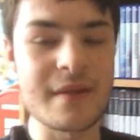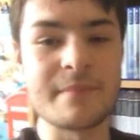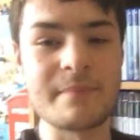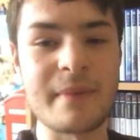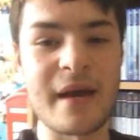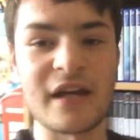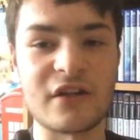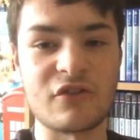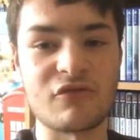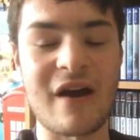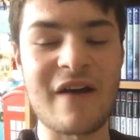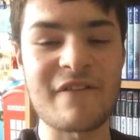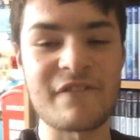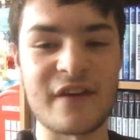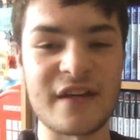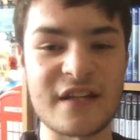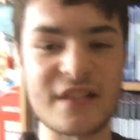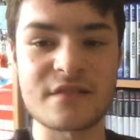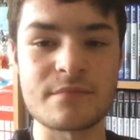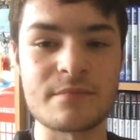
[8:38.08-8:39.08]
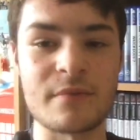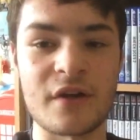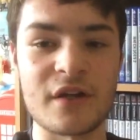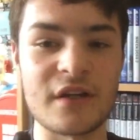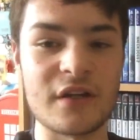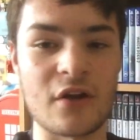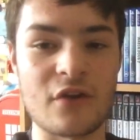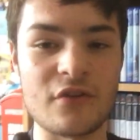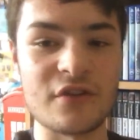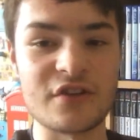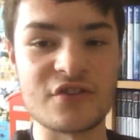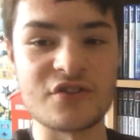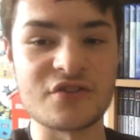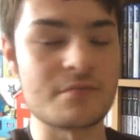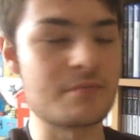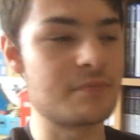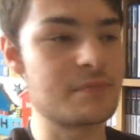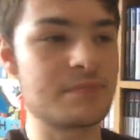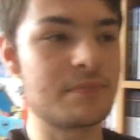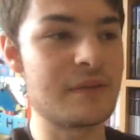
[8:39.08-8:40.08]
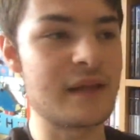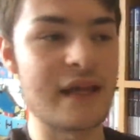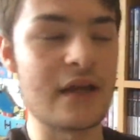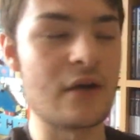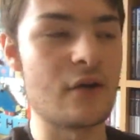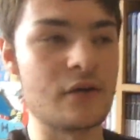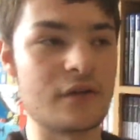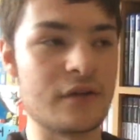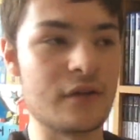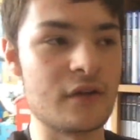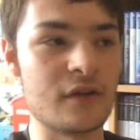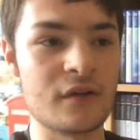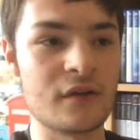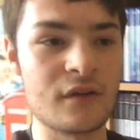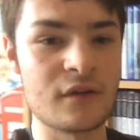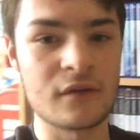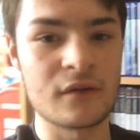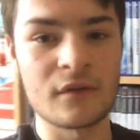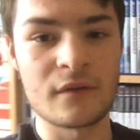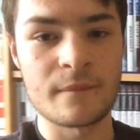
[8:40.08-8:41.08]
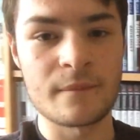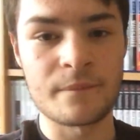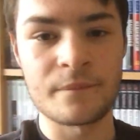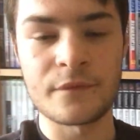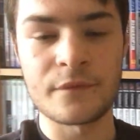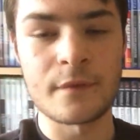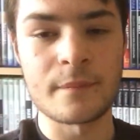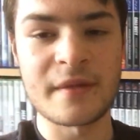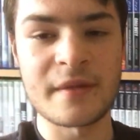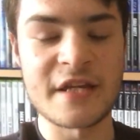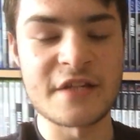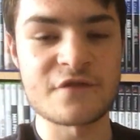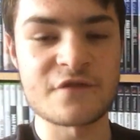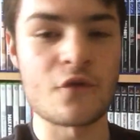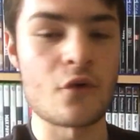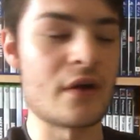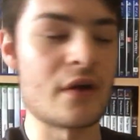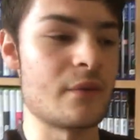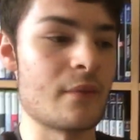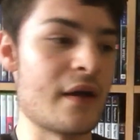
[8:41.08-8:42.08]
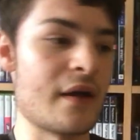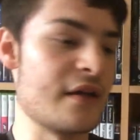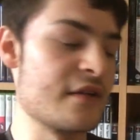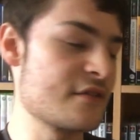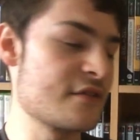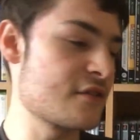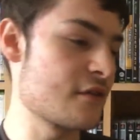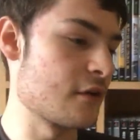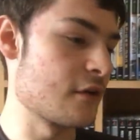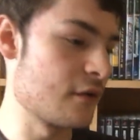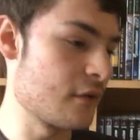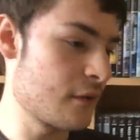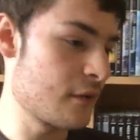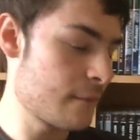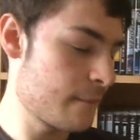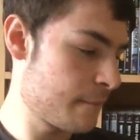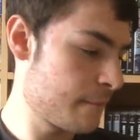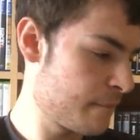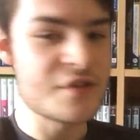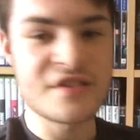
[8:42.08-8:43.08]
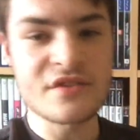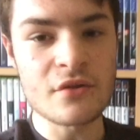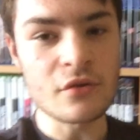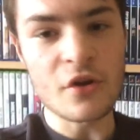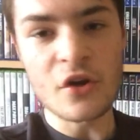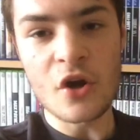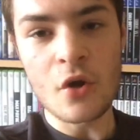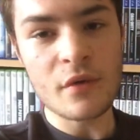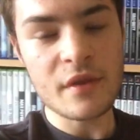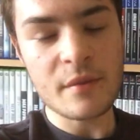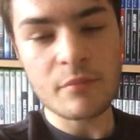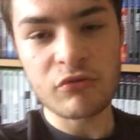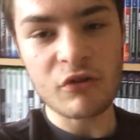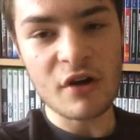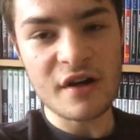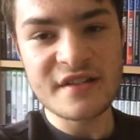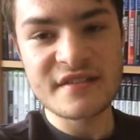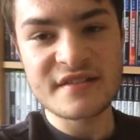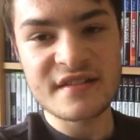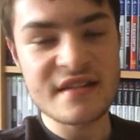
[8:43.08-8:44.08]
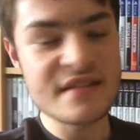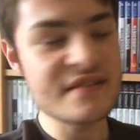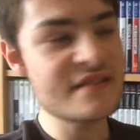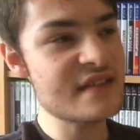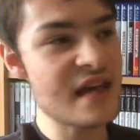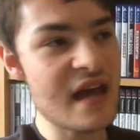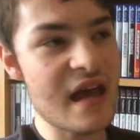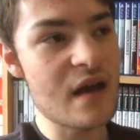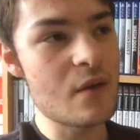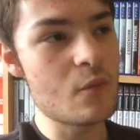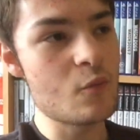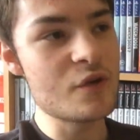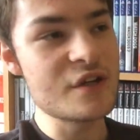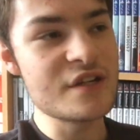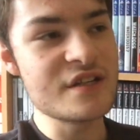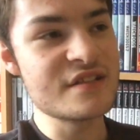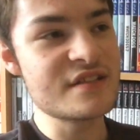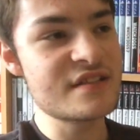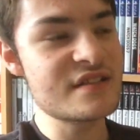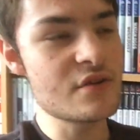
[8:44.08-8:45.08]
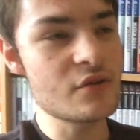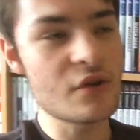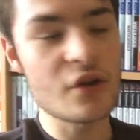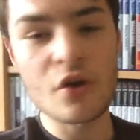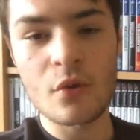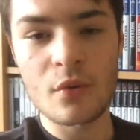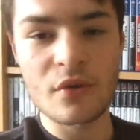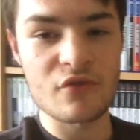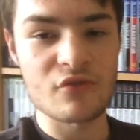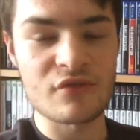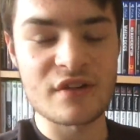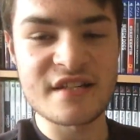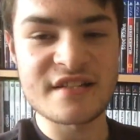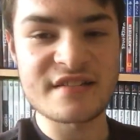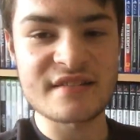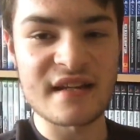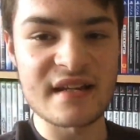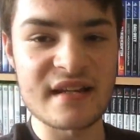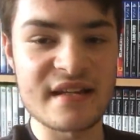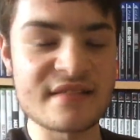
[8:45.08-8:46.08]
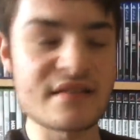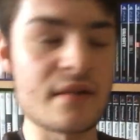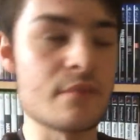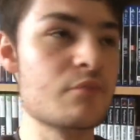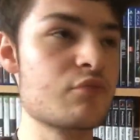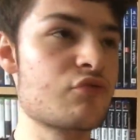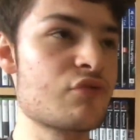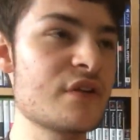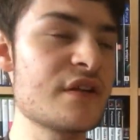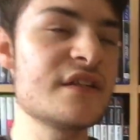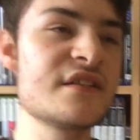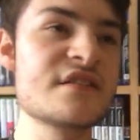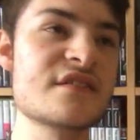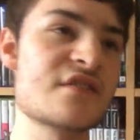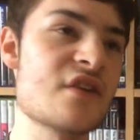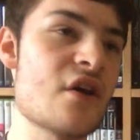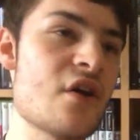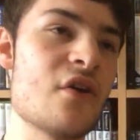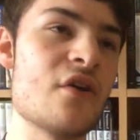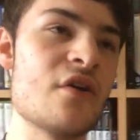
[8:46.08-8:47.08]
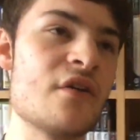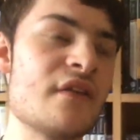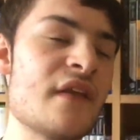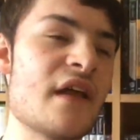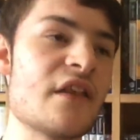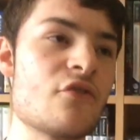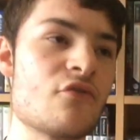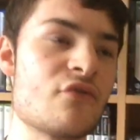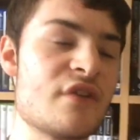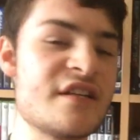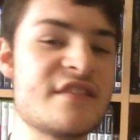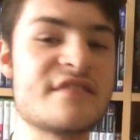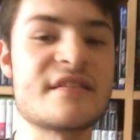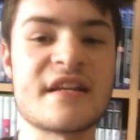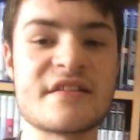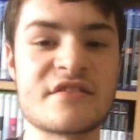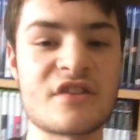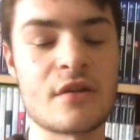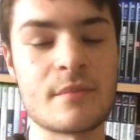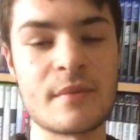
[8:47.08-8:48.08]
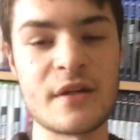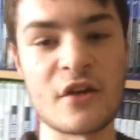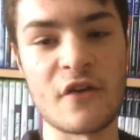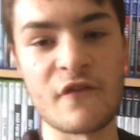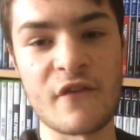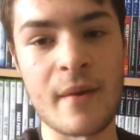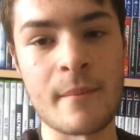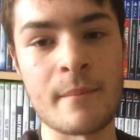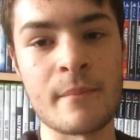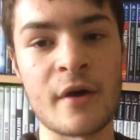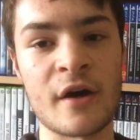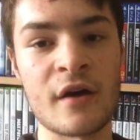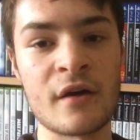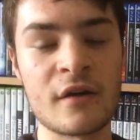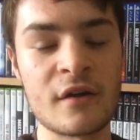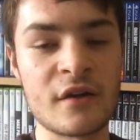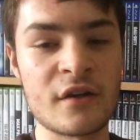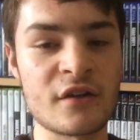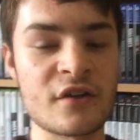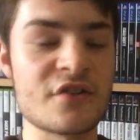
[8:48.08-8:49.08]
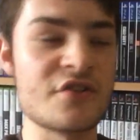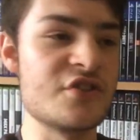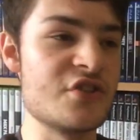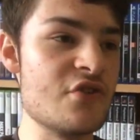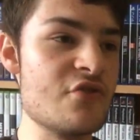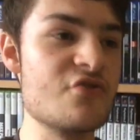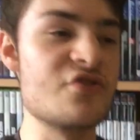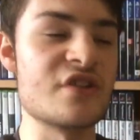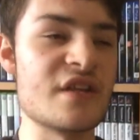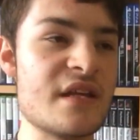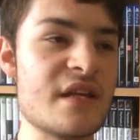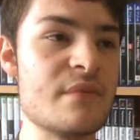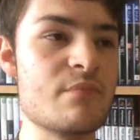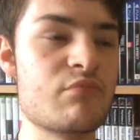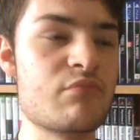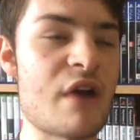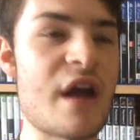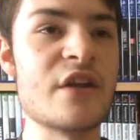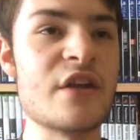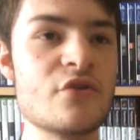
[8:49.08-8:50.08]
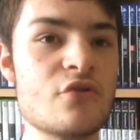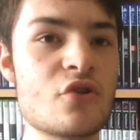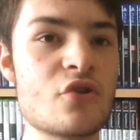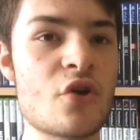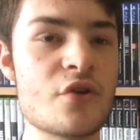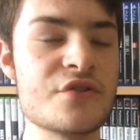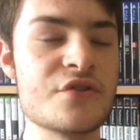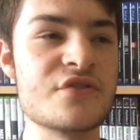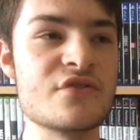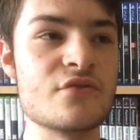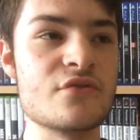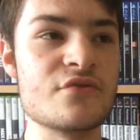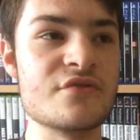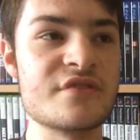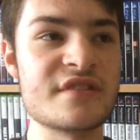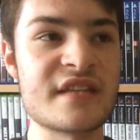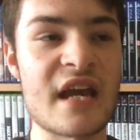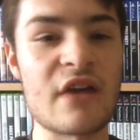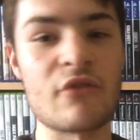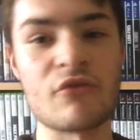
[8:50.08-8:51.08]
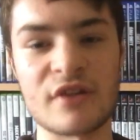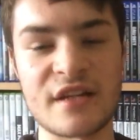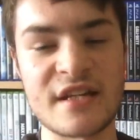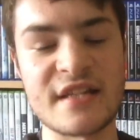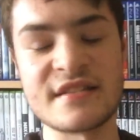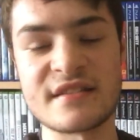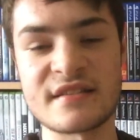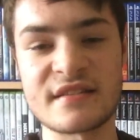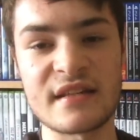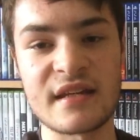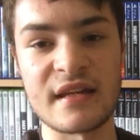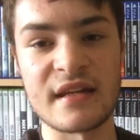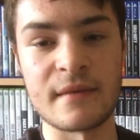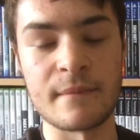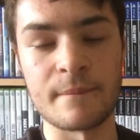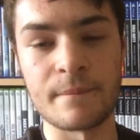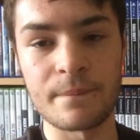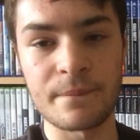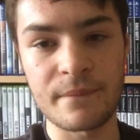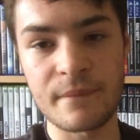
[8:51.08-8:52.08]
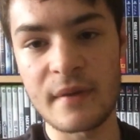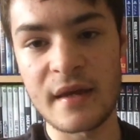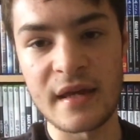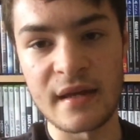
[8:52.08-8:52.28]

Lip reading: it's going to be better graphics, but, you know, you could just play on the PS4 anyway. So we still don't know what the price is, and we still don't know what the release date is. I'm pretty certain that the release date is going to be November, because usually brand new consoles get released in